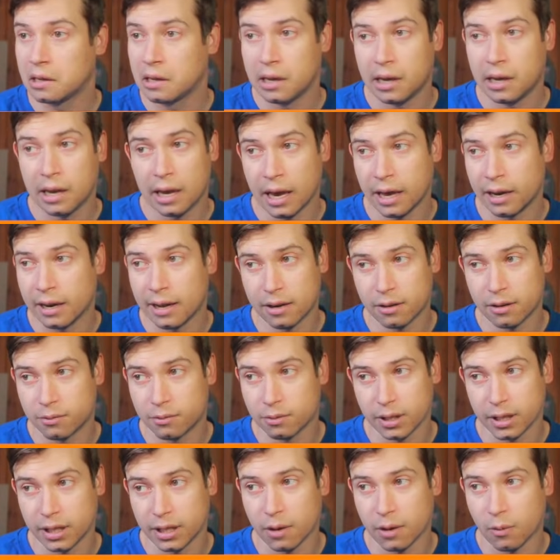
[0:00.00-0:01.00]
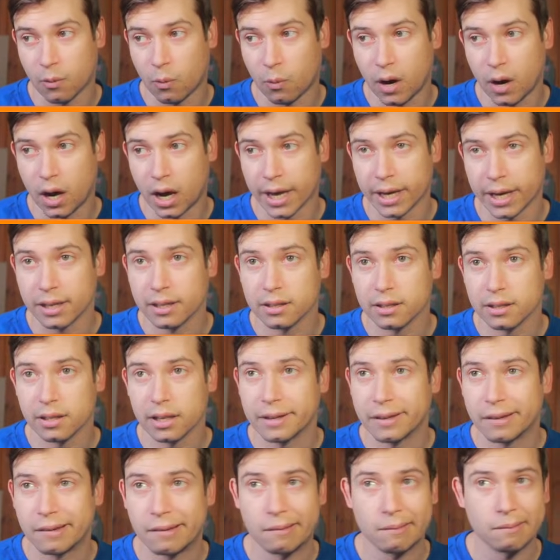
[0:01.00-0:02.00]
and I don't really get why.
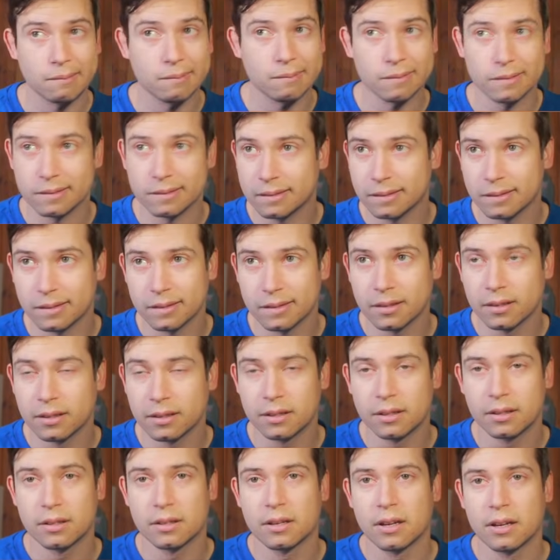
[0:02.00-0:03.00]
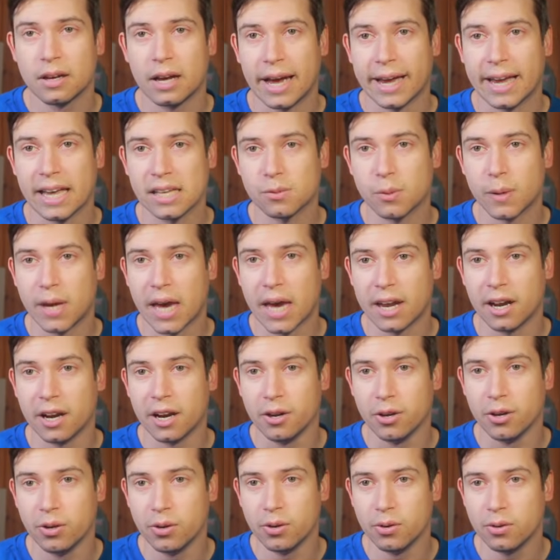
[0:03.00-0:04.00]
Like, I guess we kind of
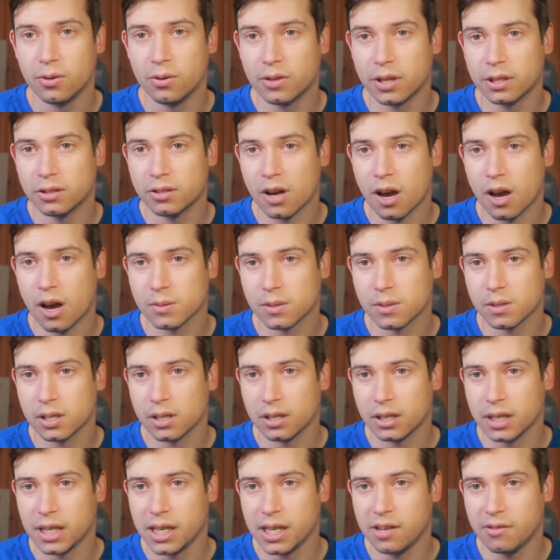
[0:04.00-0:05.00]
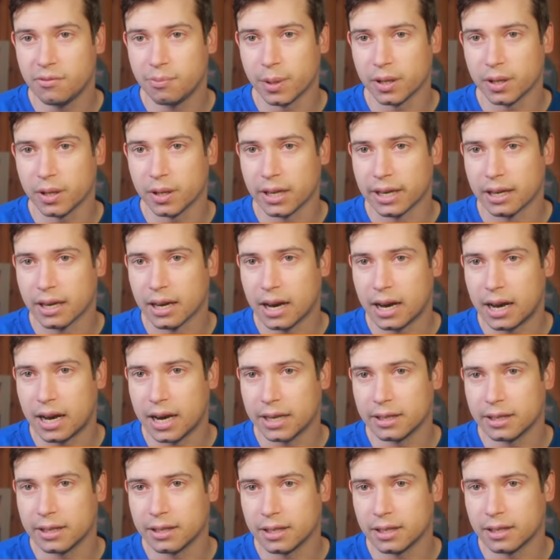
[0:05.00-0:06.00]
knew that Dobbs was going to leave, but like, I
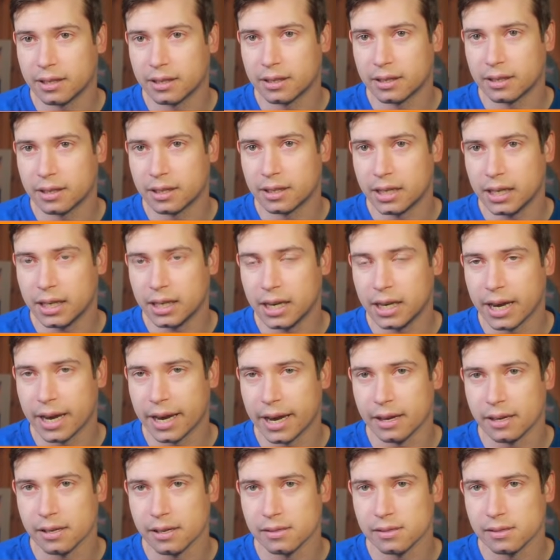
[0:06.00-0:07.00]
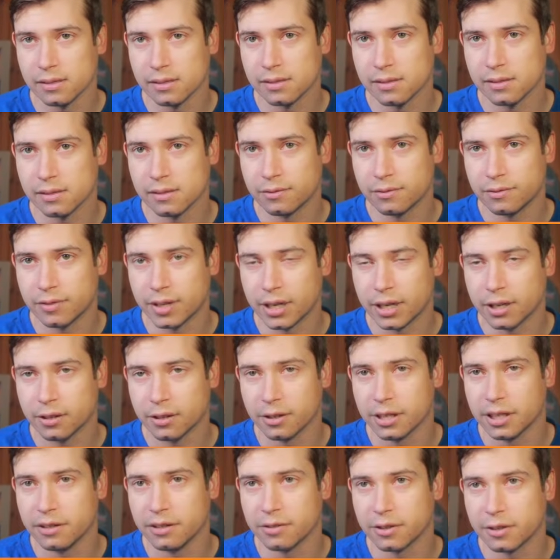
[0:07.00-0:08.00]
think he has
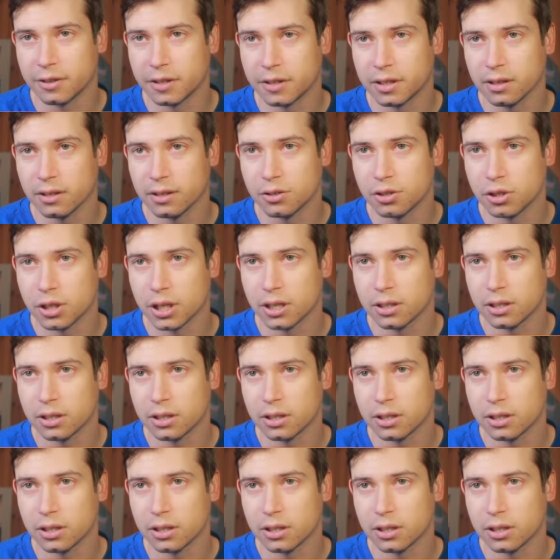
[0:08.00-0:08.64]
very, very legit